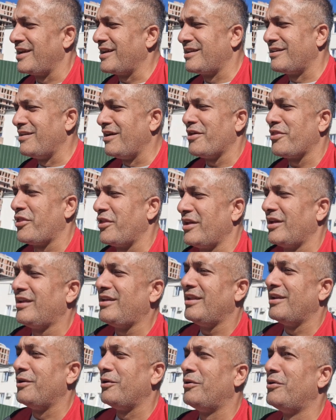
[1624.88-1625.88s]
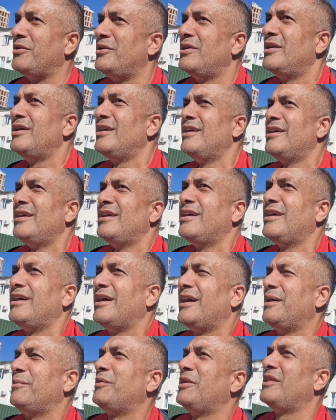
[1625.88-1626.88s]
like nothing, you know.
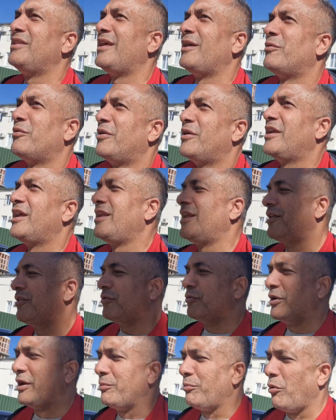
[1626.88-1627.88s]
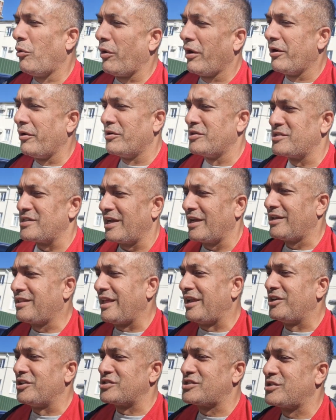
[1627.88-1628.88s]
I mean, they were hitting three-pointers like
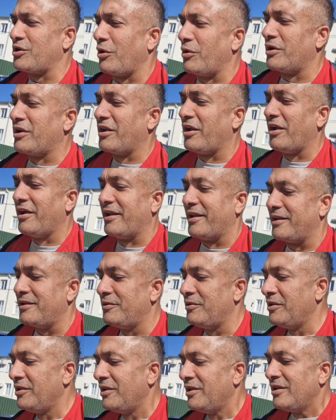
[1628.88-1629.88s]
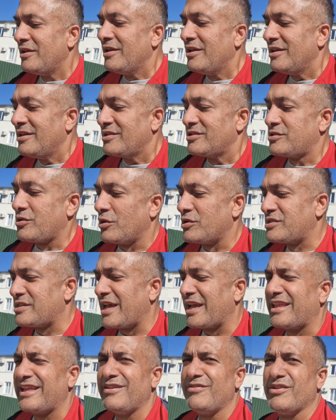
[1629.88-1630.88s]
they just turned it on. So it's
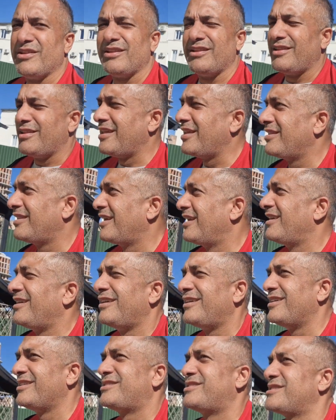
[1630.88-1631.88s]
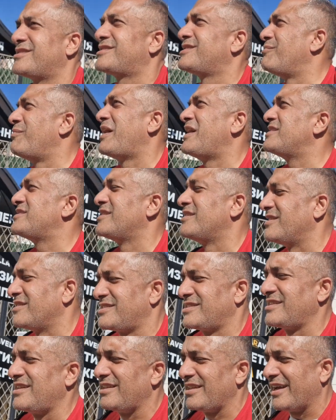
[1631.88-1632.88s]
like even, it's just amazing to
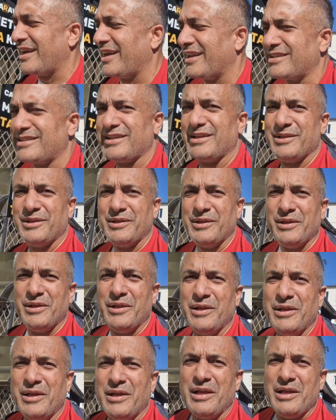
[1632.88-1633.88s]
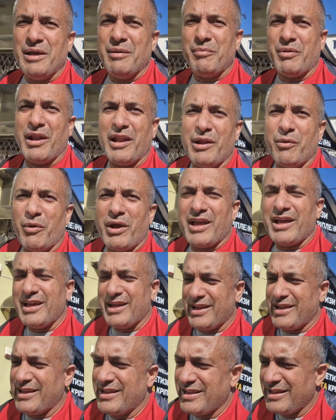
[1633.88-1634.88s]
see that. But anyway,
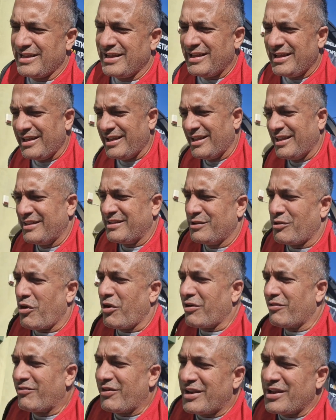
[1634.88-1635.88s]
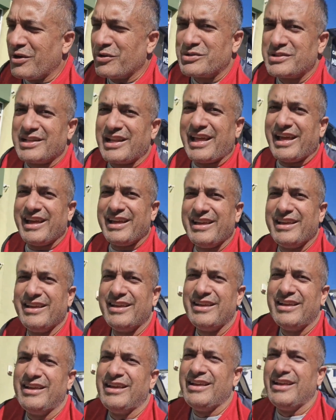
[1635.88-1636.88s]
long video today.
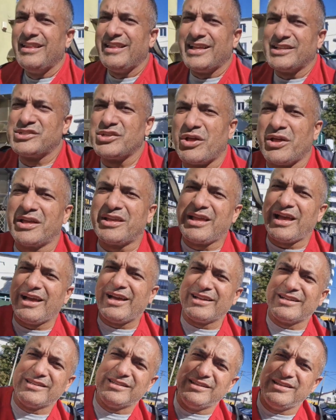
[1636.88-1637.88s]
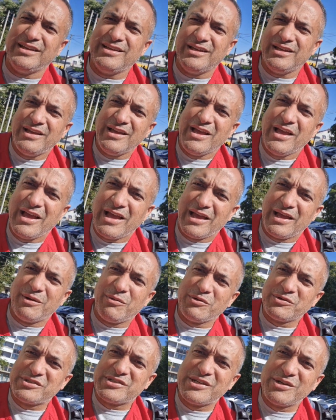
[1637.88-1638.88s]
That's all I got,
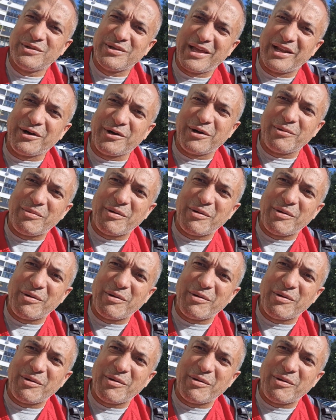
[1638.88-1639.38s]
and we'll see you later.